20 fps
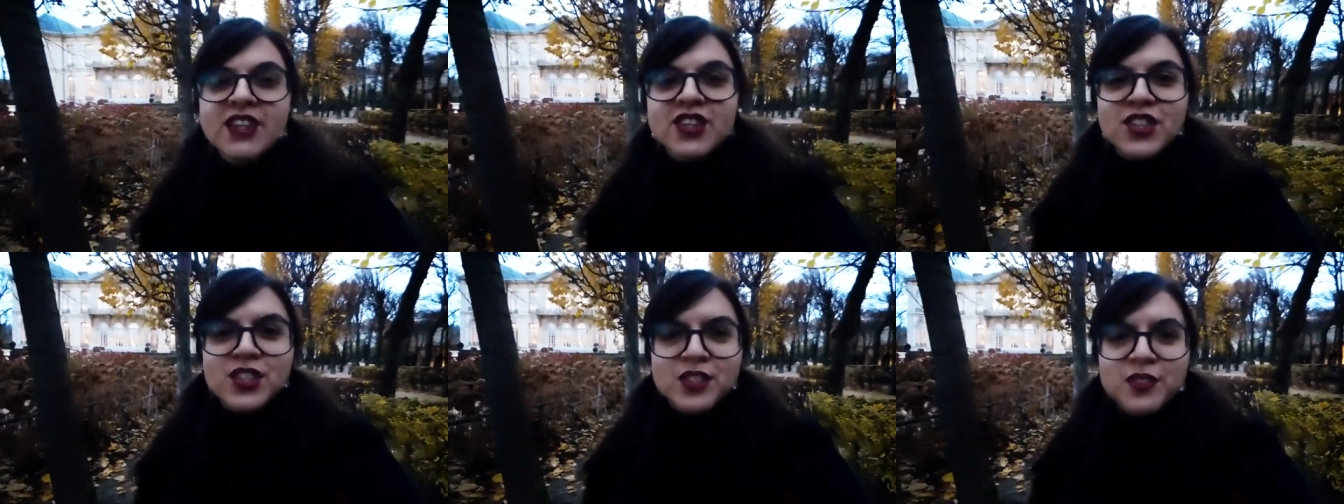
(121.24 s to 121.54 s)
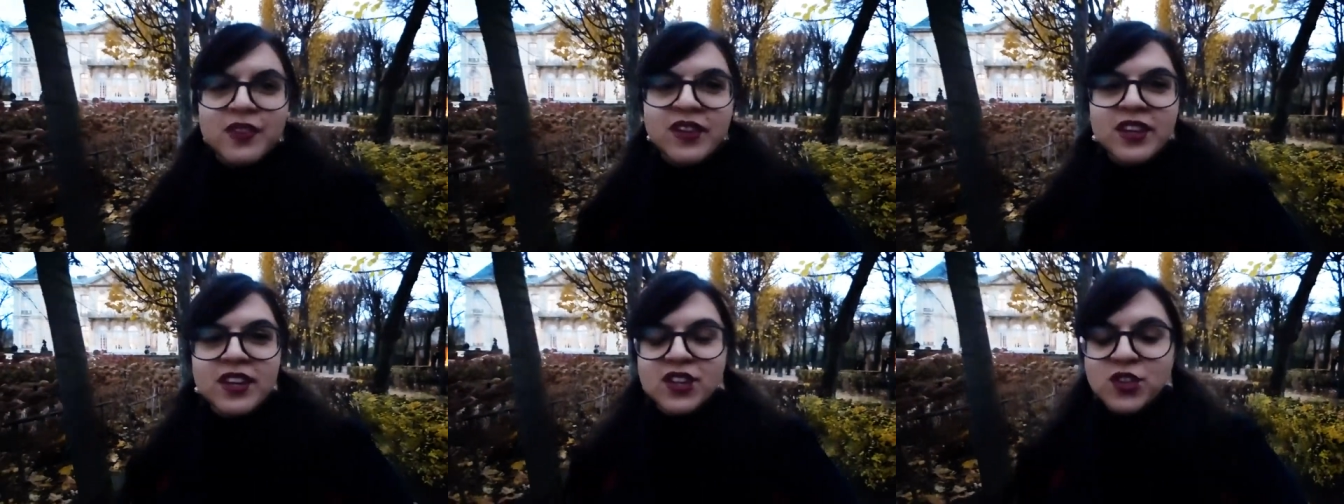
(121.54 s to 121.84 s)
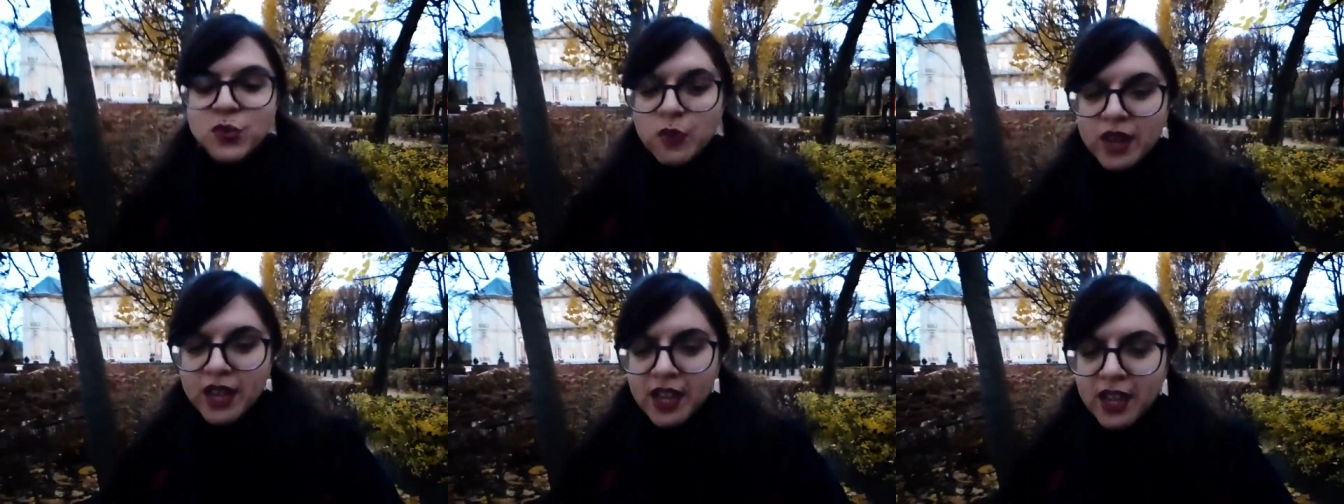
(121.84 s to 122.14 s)
Just
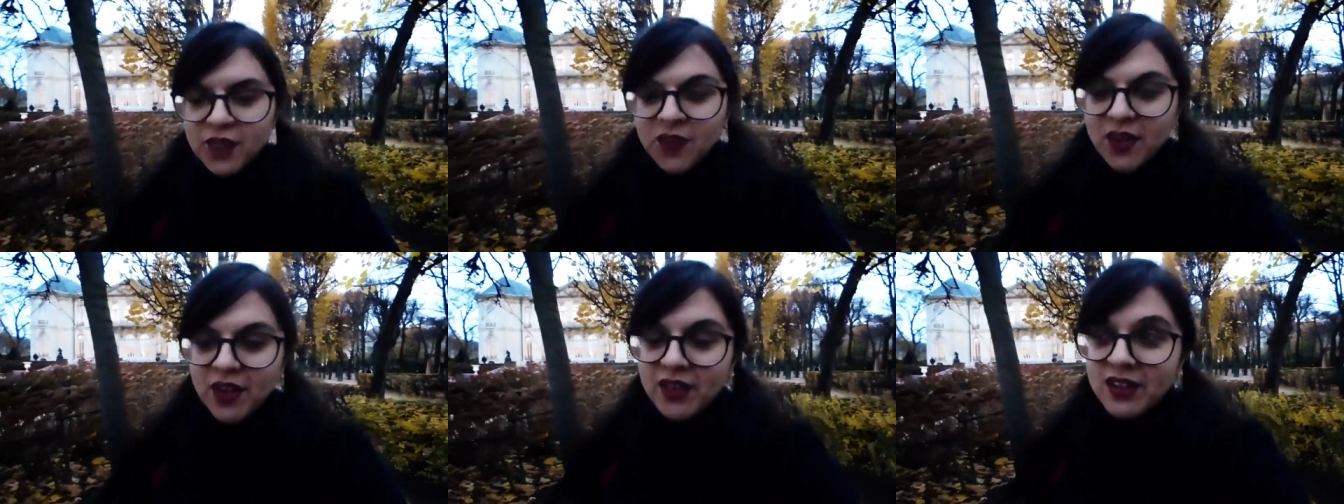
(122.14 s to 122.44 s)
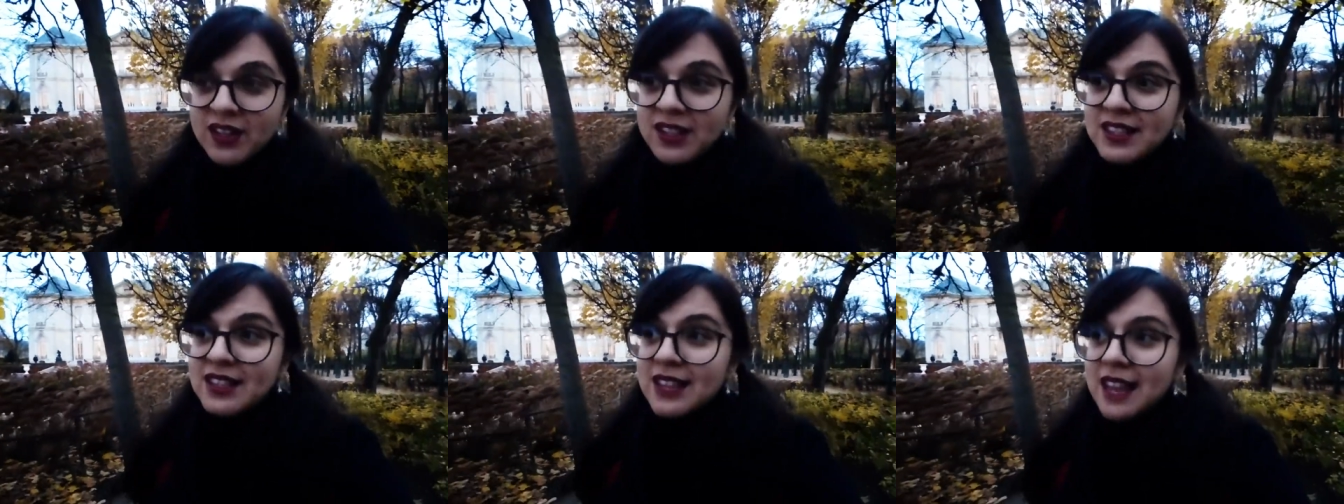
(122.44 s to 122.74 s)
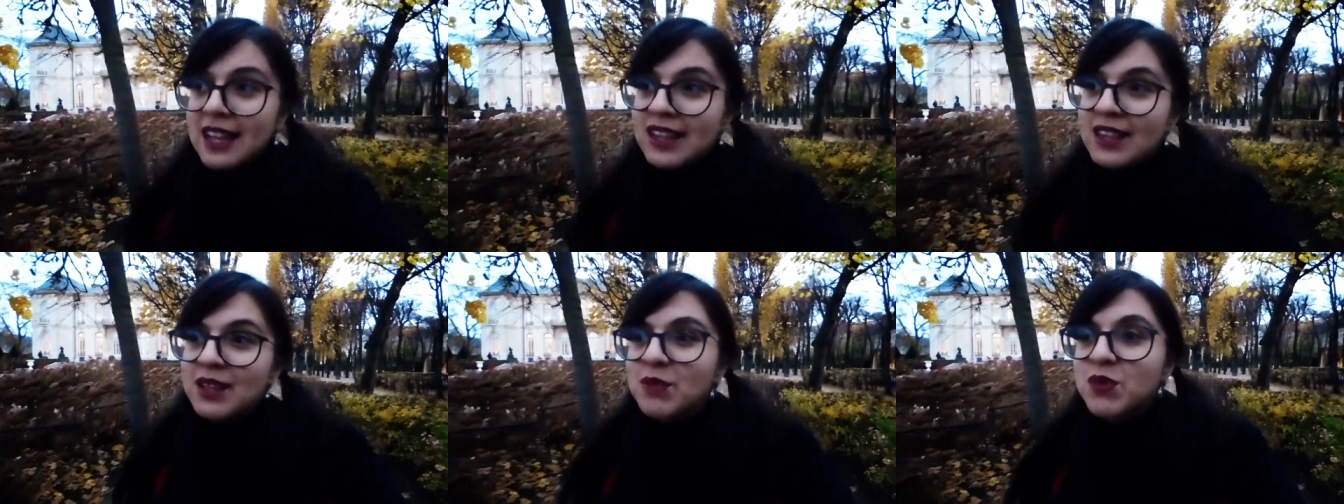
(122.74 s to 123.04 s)
finished walking around
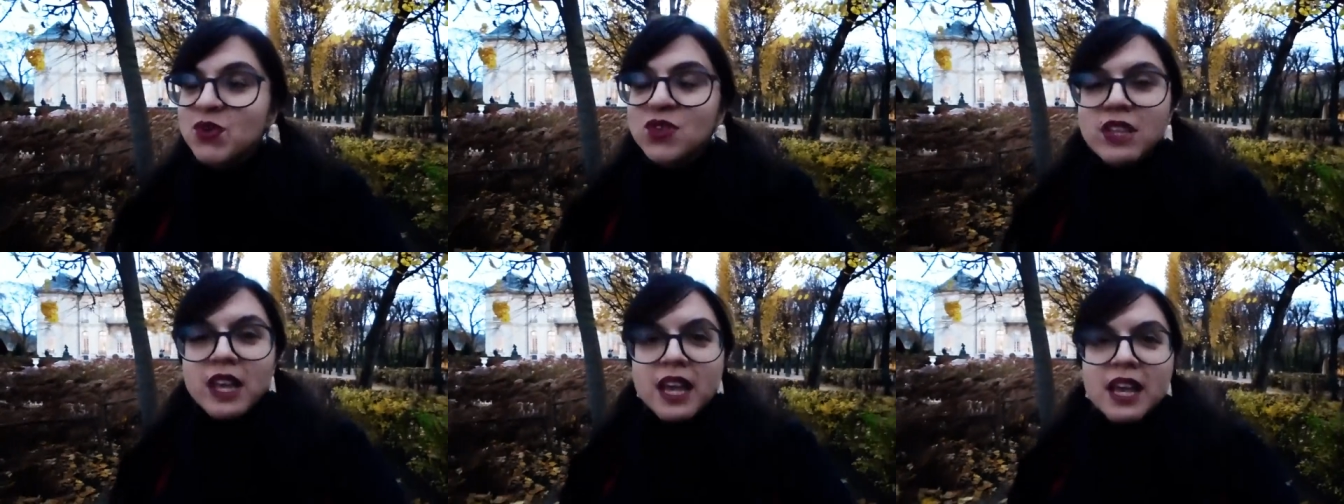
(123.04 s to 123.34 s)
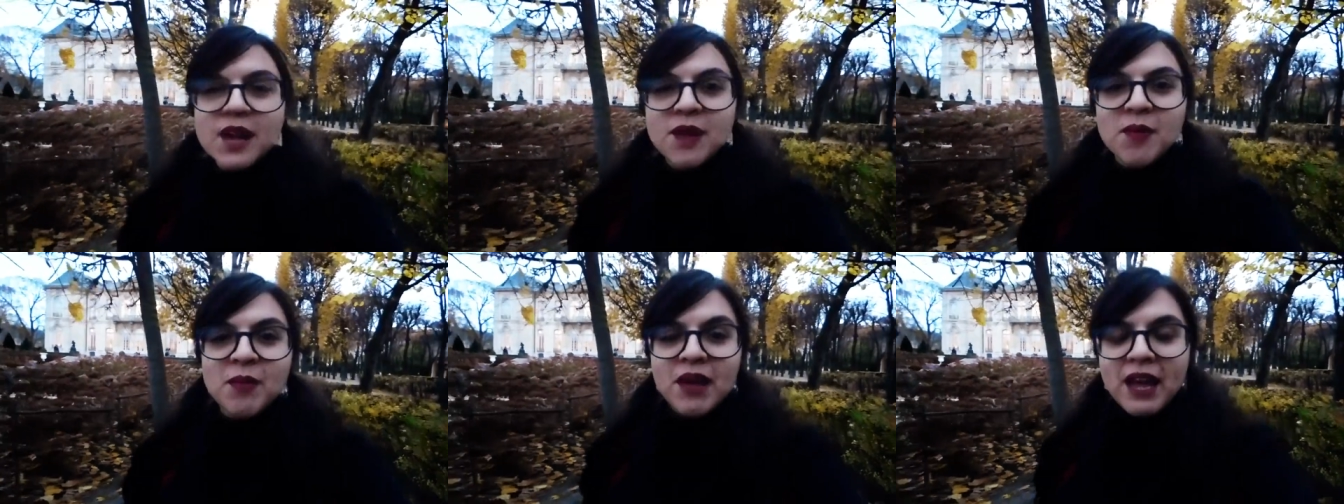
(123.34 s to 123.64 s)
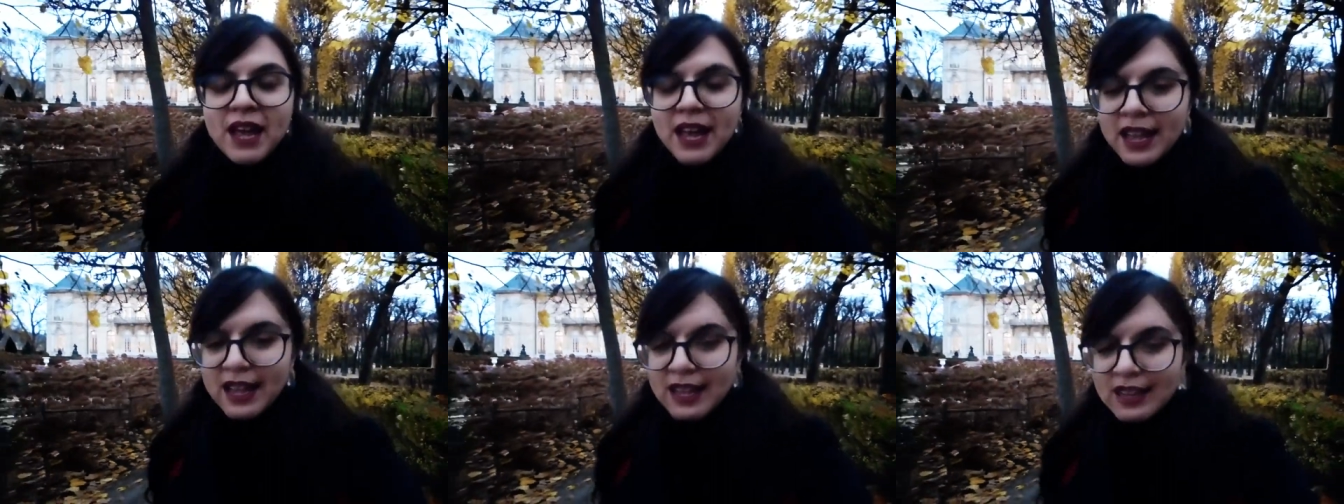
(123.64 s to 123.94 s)
inside the museum
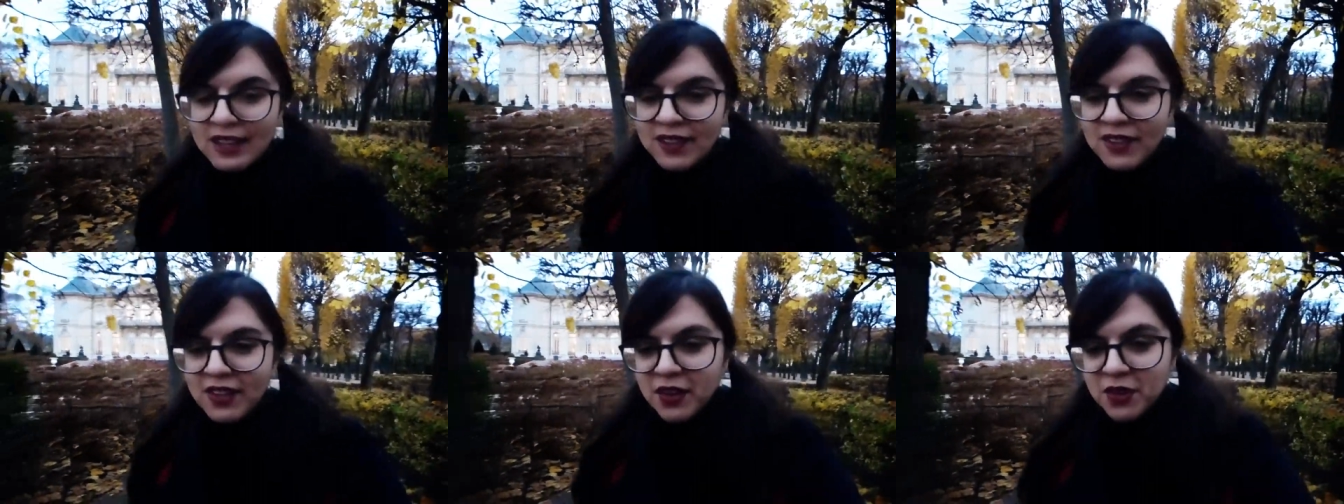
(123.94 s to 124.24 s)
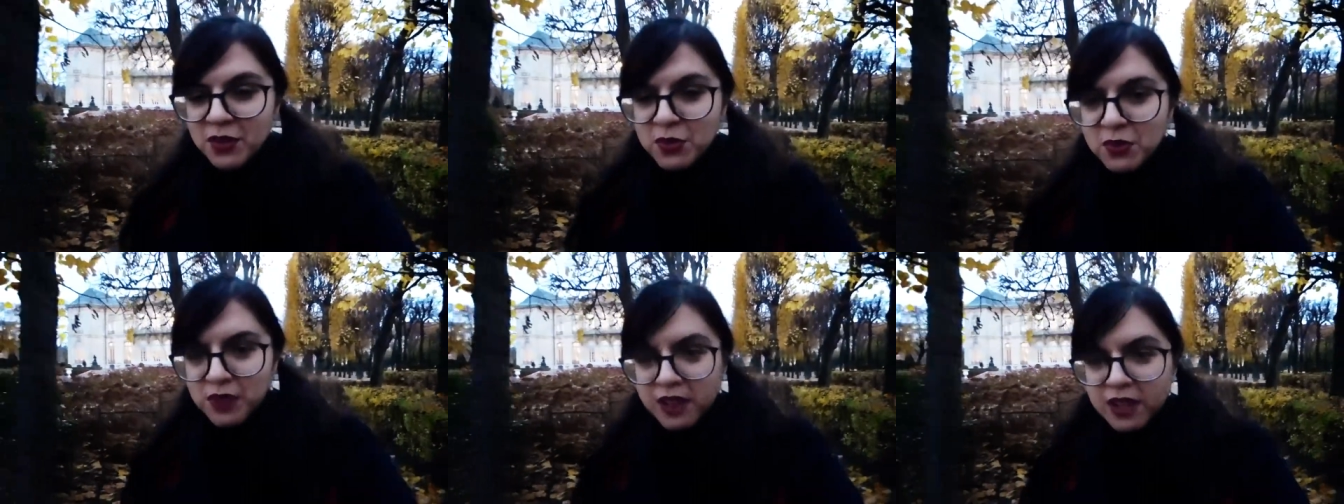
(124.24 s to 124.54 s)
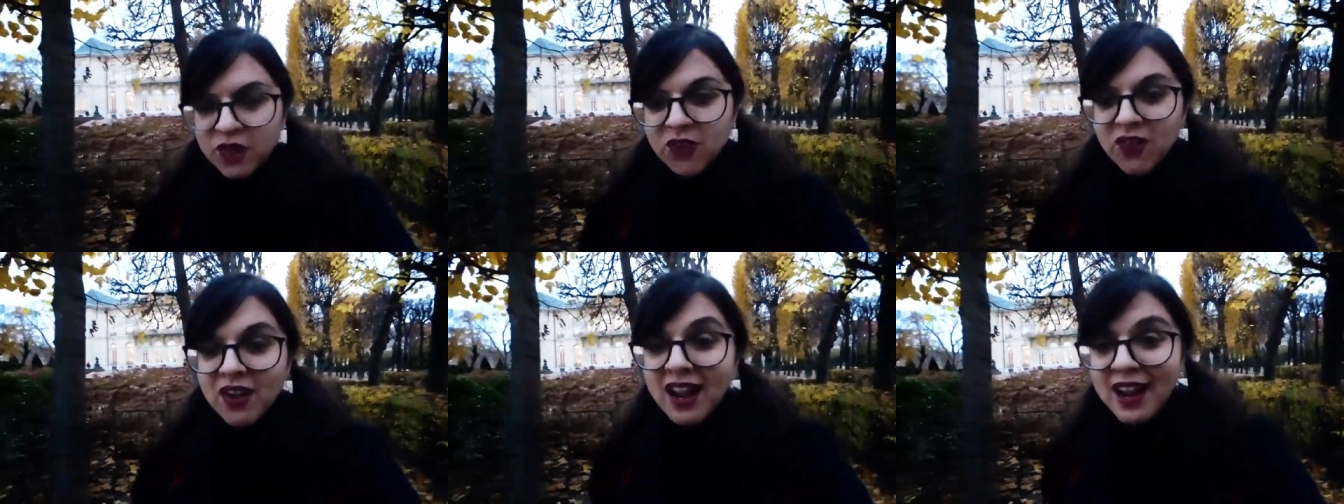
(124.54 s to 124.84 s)
and I thought it was really
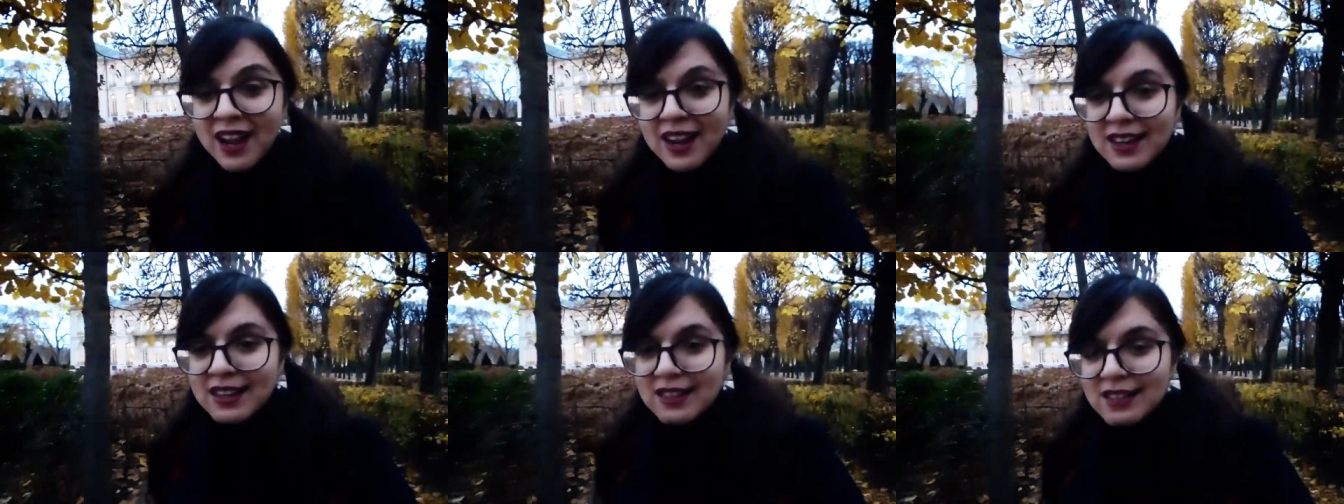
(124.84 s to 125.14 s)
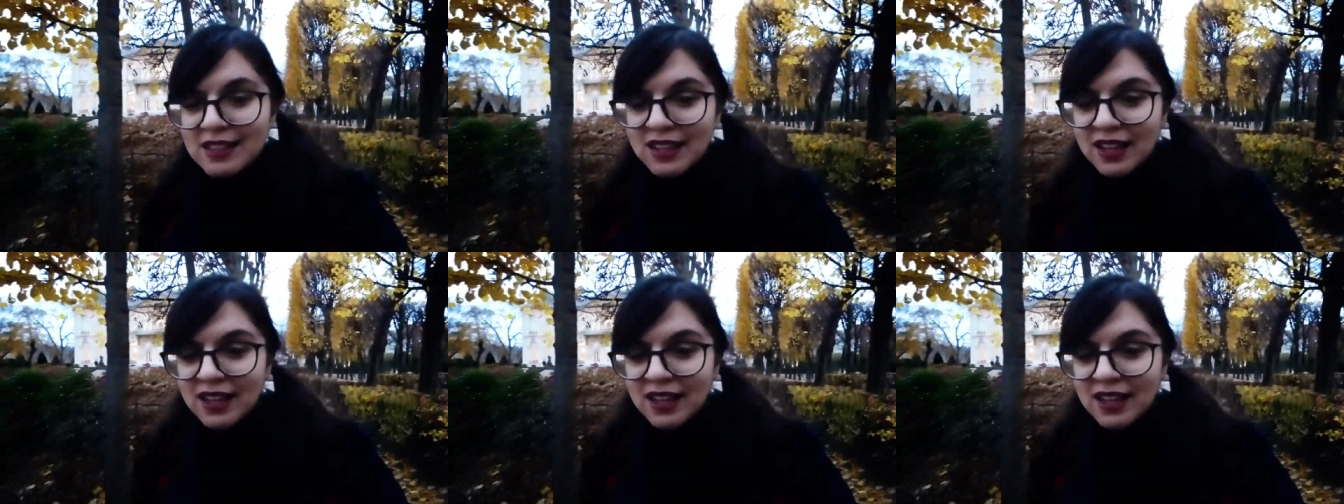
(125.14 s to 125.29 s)
great.